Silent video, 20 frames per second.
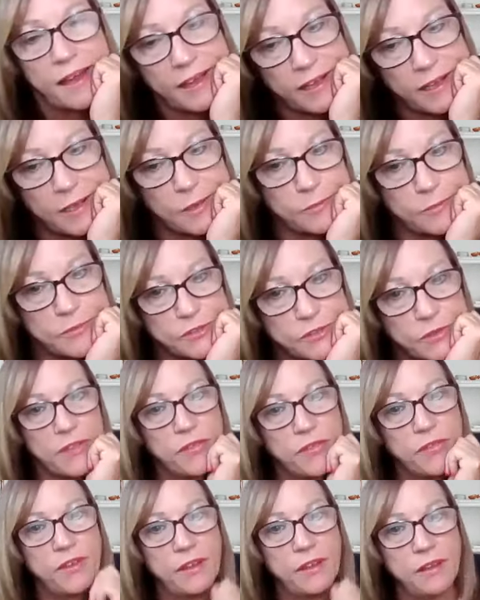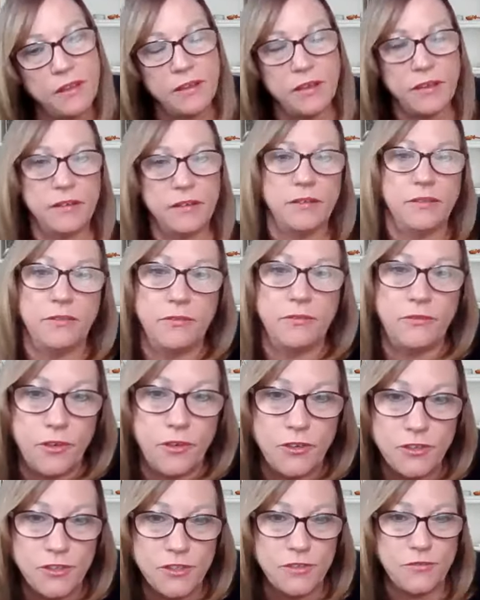So I think,
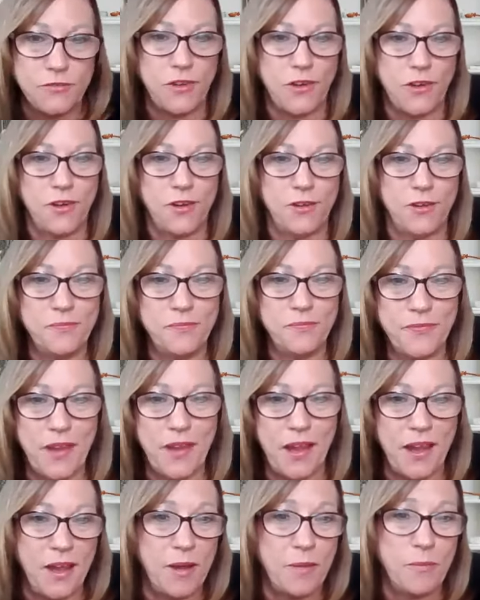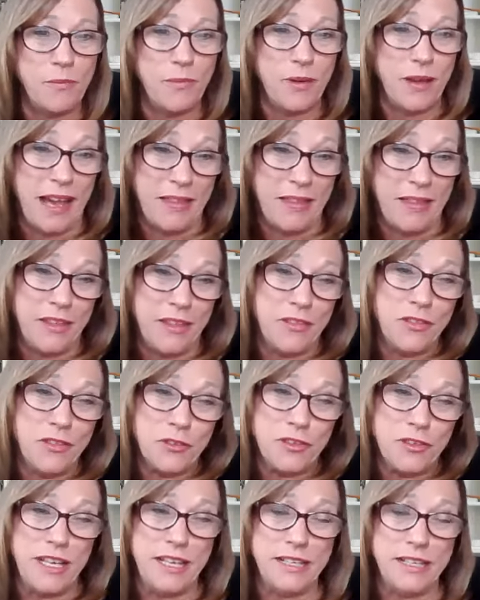first of all, I think
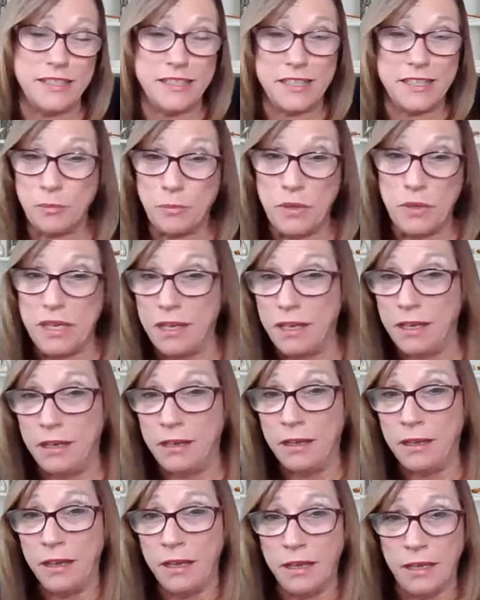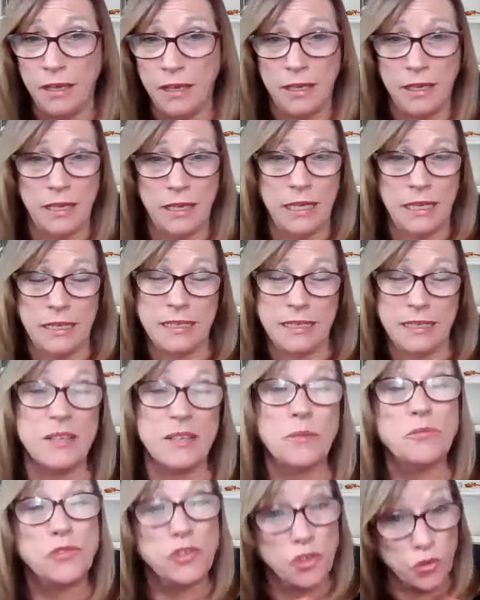there needs to be
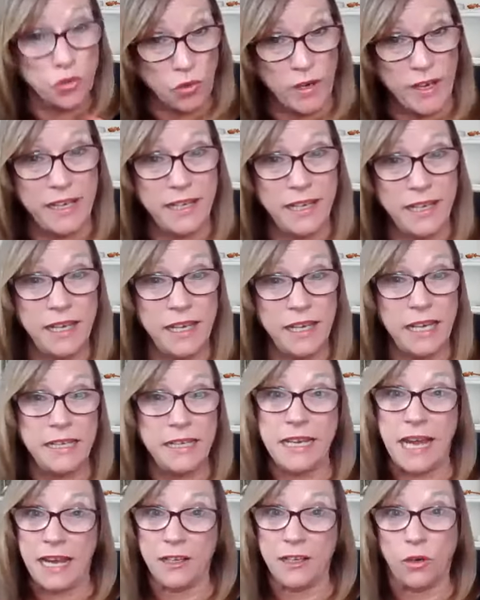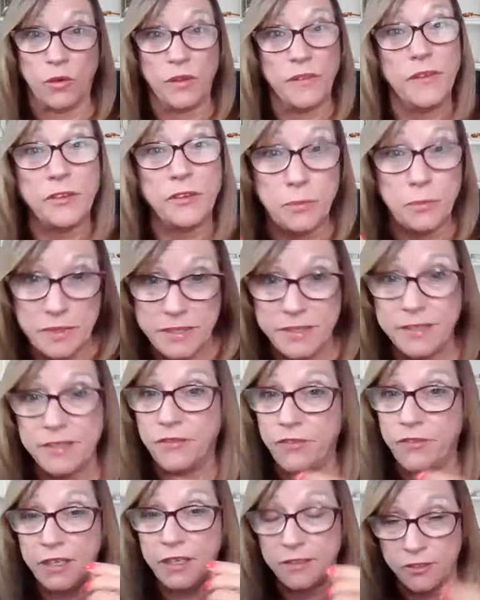some training, not on the
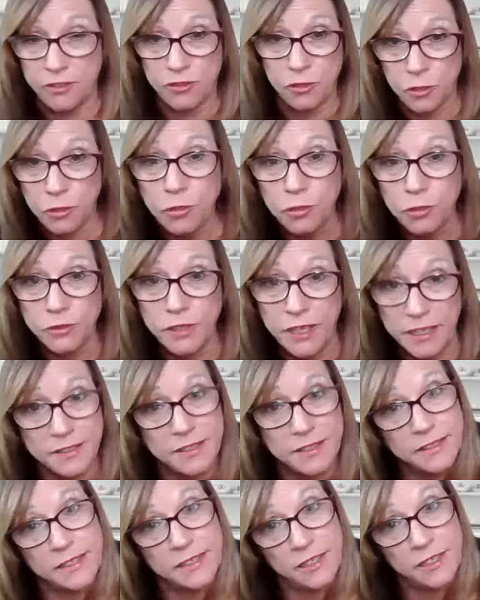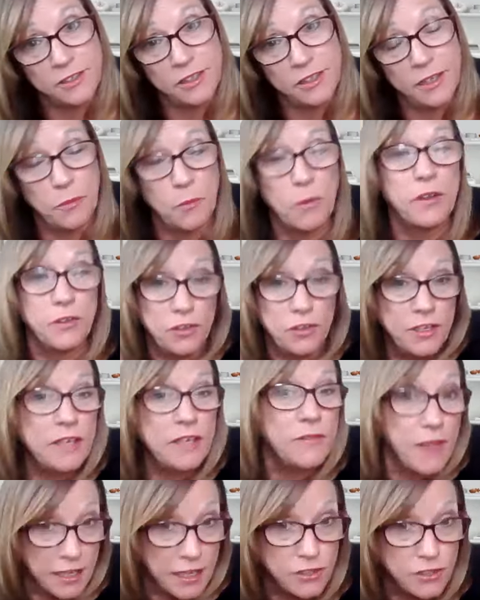specific tool necessarily. Well, you
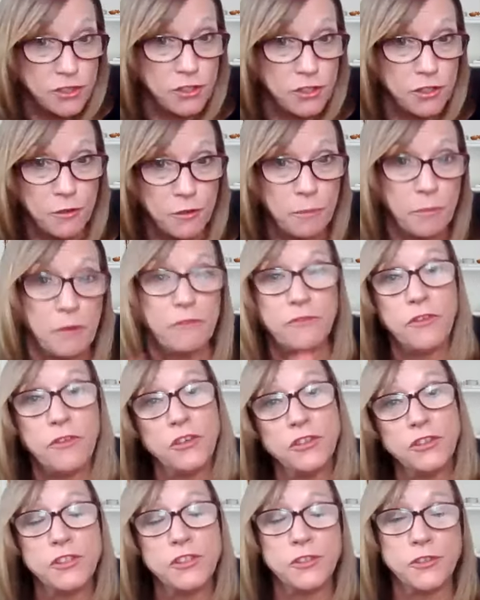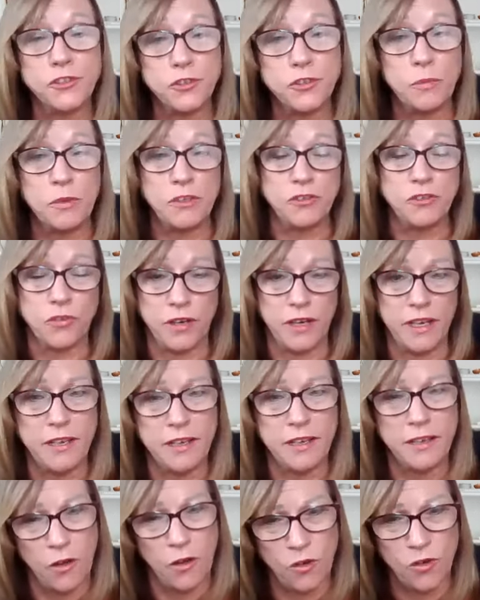need that too, but first there should be
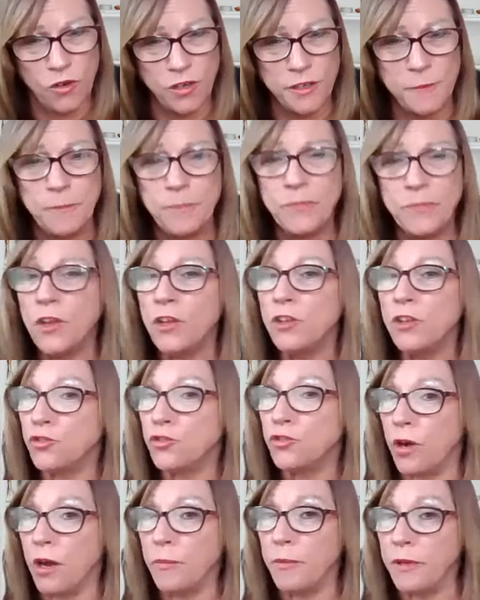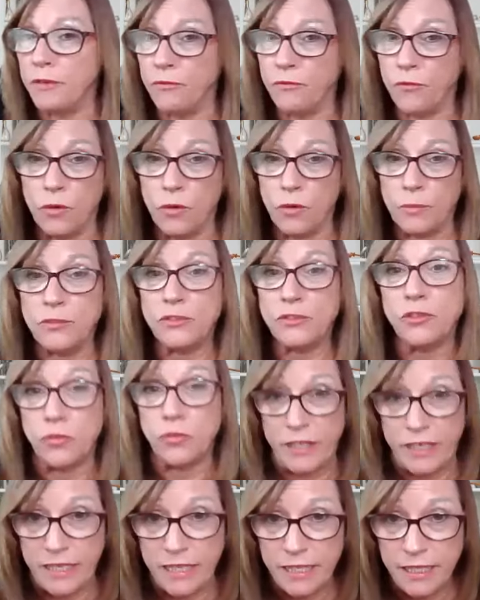training on trauma-informed
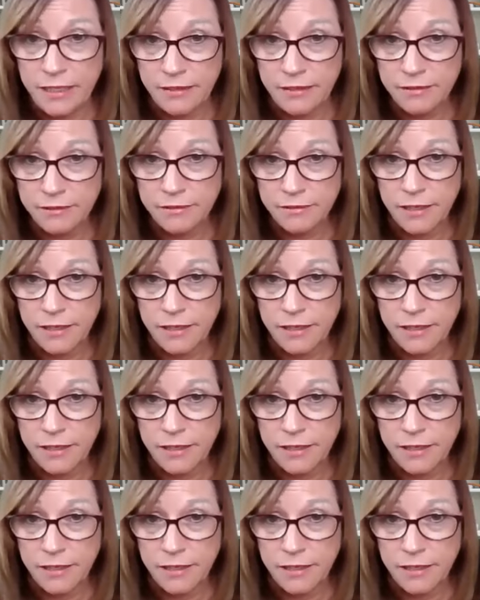screening.